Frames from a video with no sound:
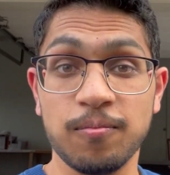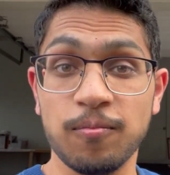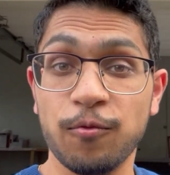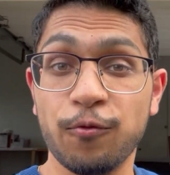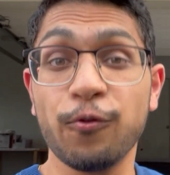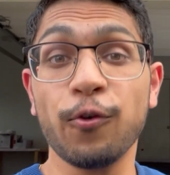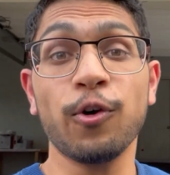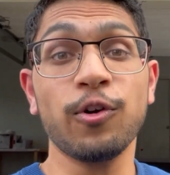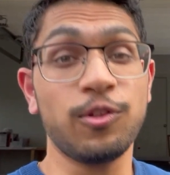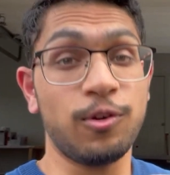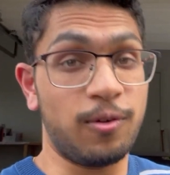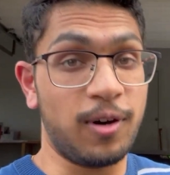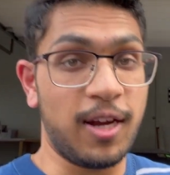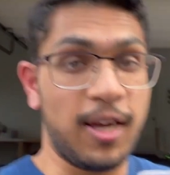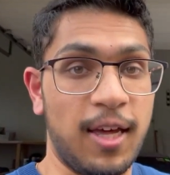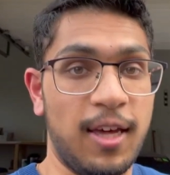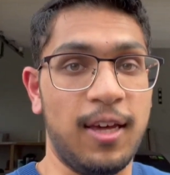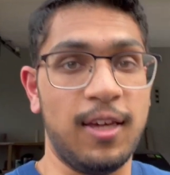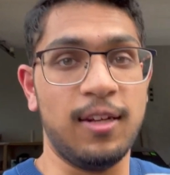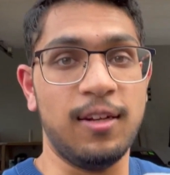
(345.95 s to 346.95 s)
further
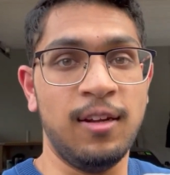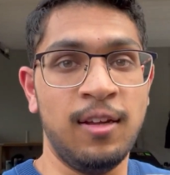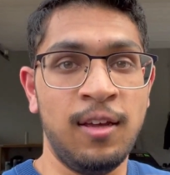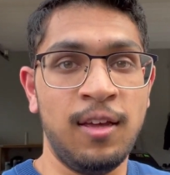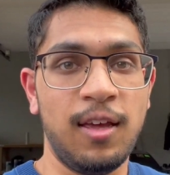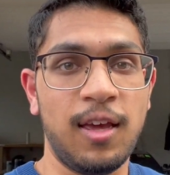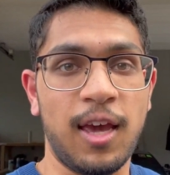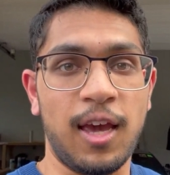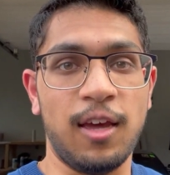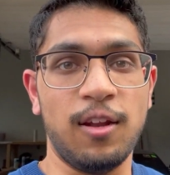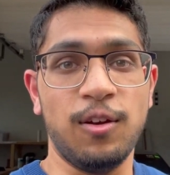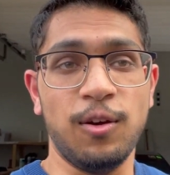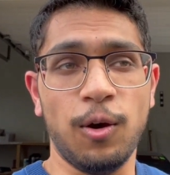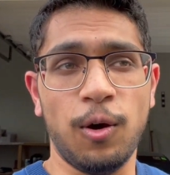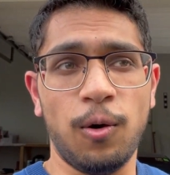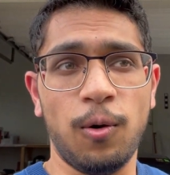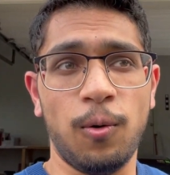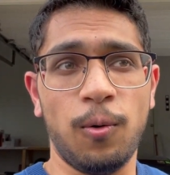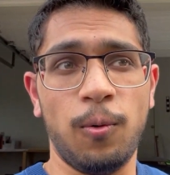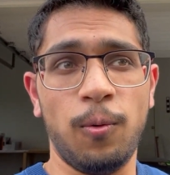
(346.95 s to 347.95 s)
ahead and
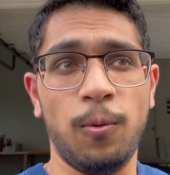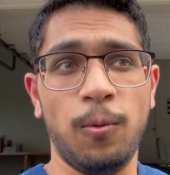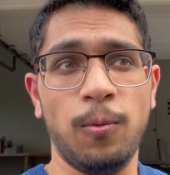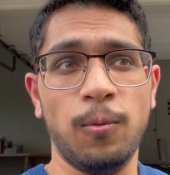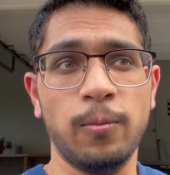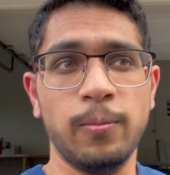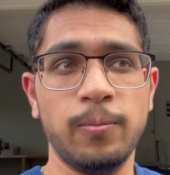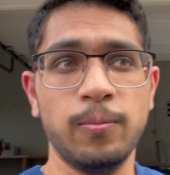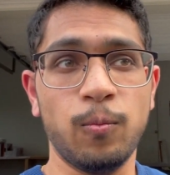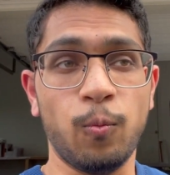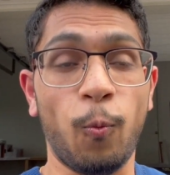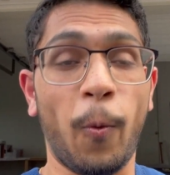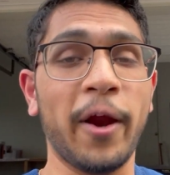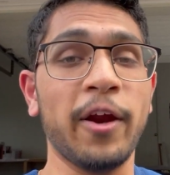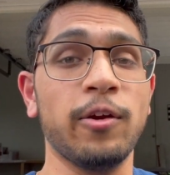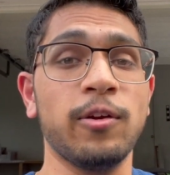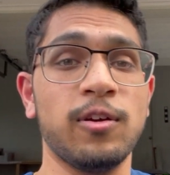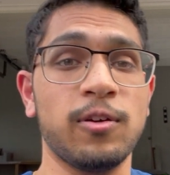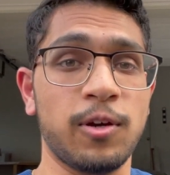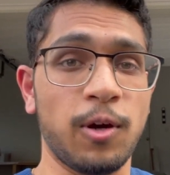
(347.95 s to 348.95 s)
know
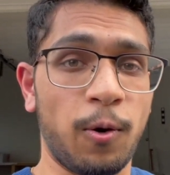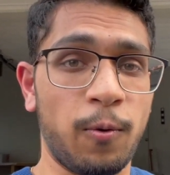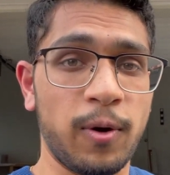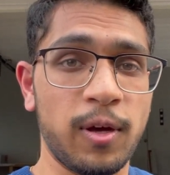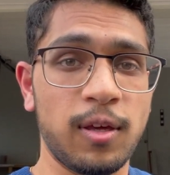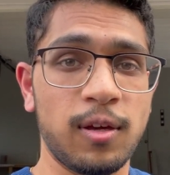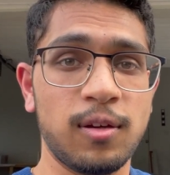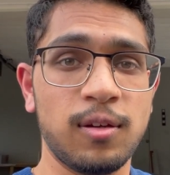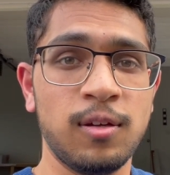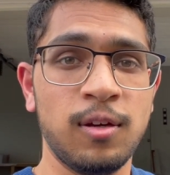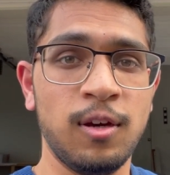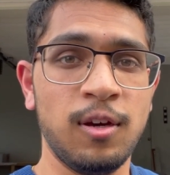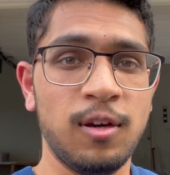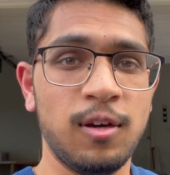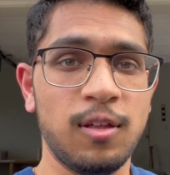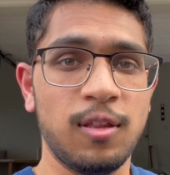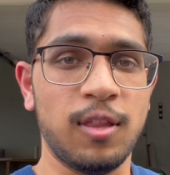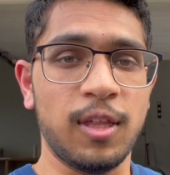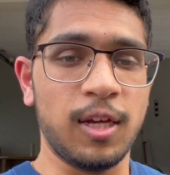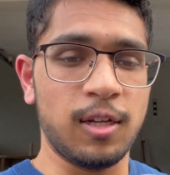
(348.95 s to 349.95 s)
where you're going
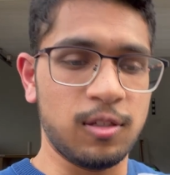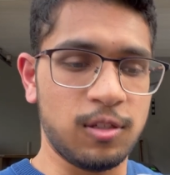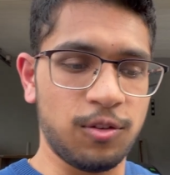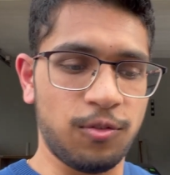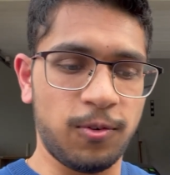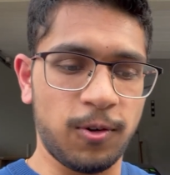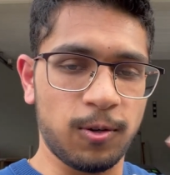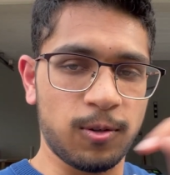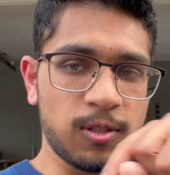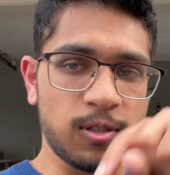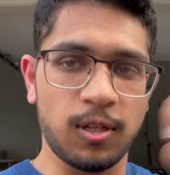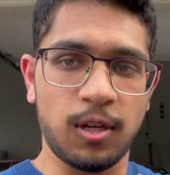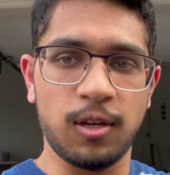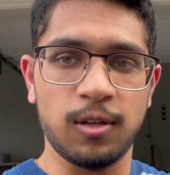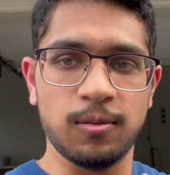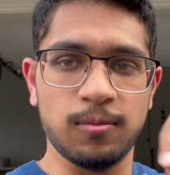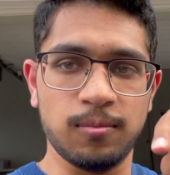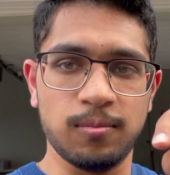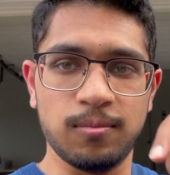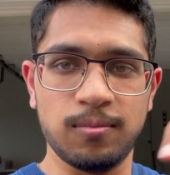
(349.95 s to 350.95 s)
than to focus
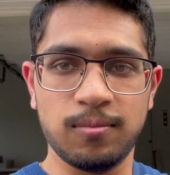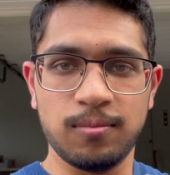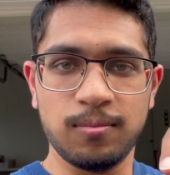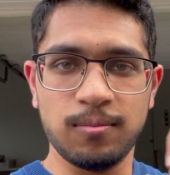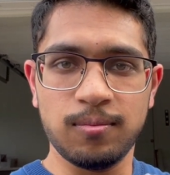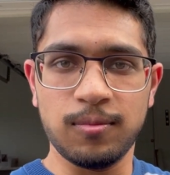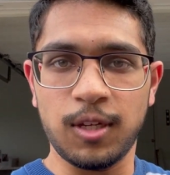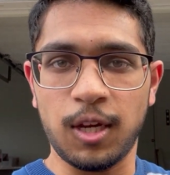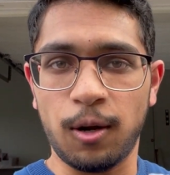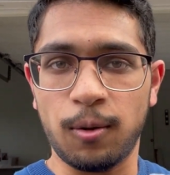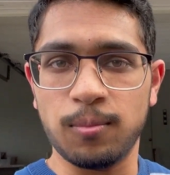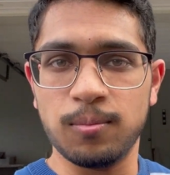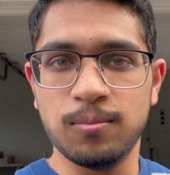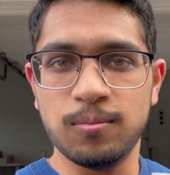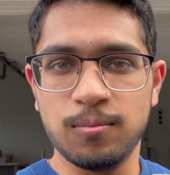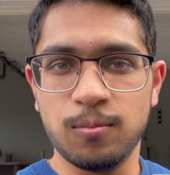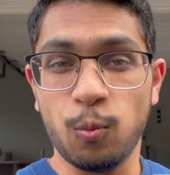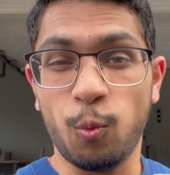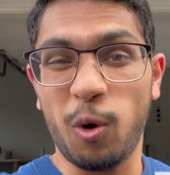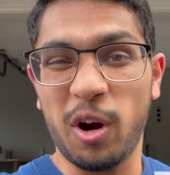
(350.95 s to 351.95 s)
on, you know,
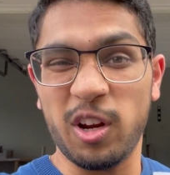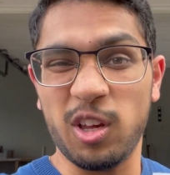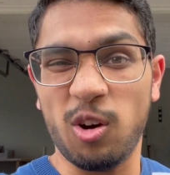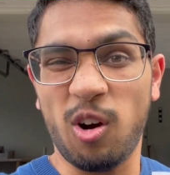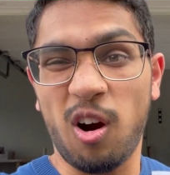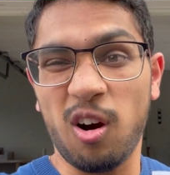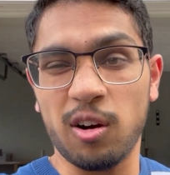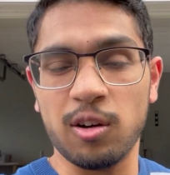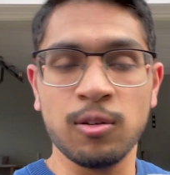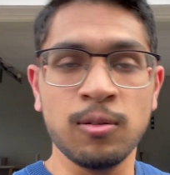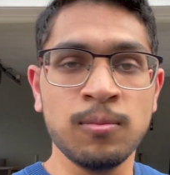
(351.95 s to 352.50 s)
where you are.